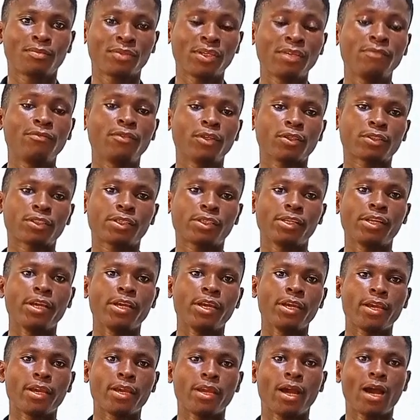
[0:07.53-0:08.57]

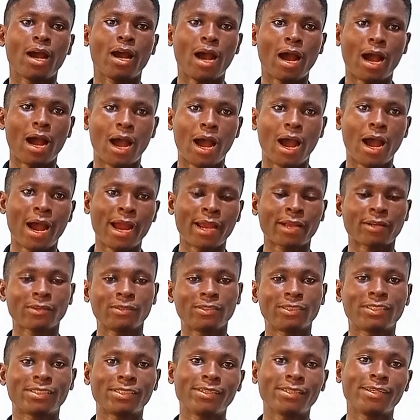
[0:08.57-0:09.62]
Previously, I
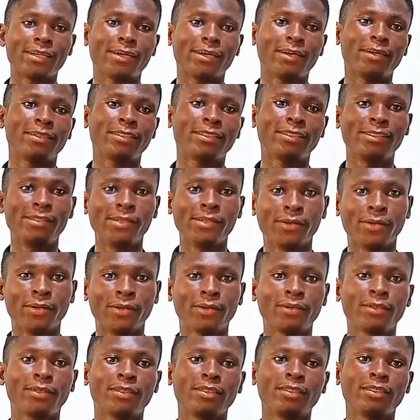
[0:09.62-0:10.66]
considered
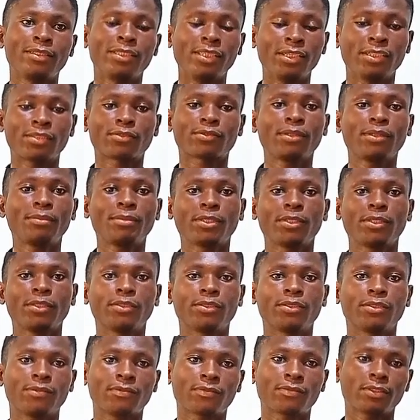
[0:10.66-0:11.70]
the
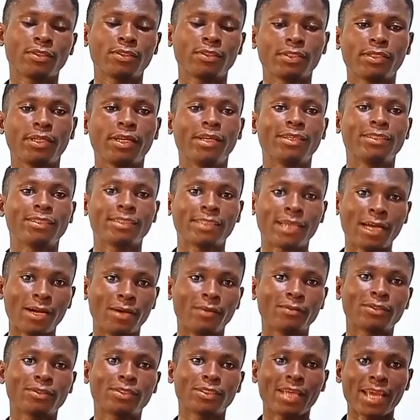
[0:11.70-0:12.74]
descriptions of consonant
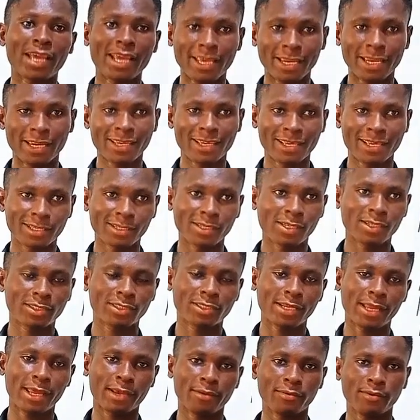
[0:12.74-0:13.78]
sounds in
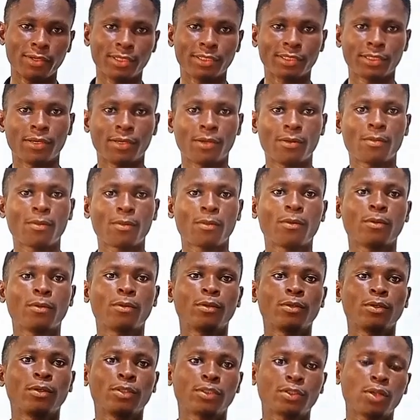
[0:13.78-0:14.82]
English language.
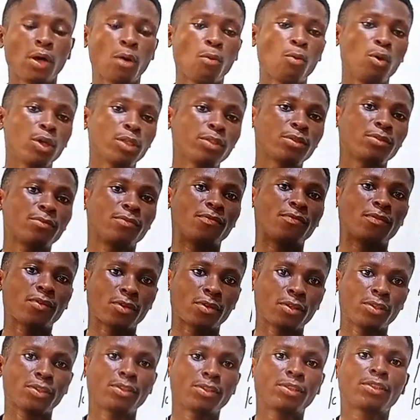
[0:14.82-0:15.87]
So I want to
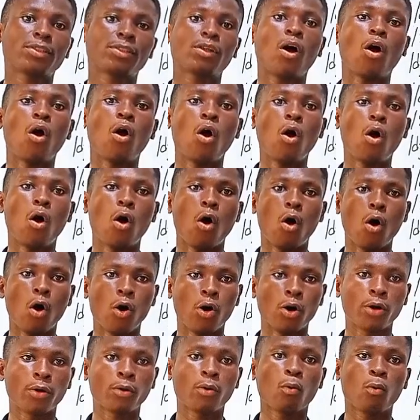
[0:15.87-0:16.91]
focus
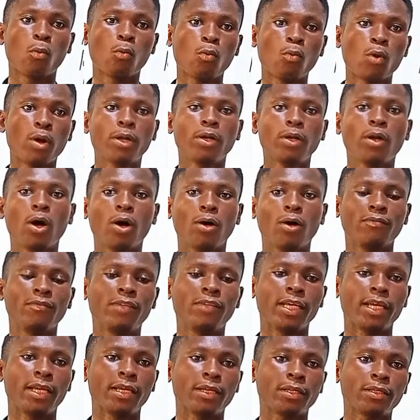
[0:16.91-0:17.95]
on one
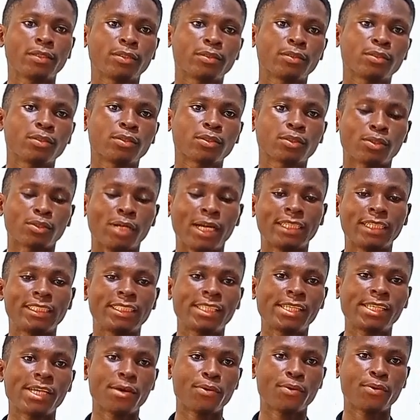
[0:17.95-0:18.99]
of the
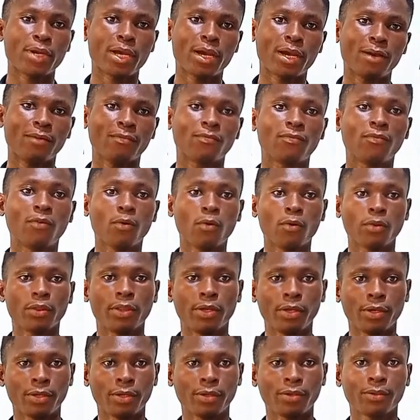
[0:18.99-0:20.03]
criteria for
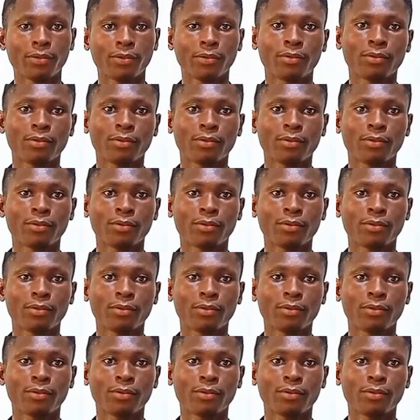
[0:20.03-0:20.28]
the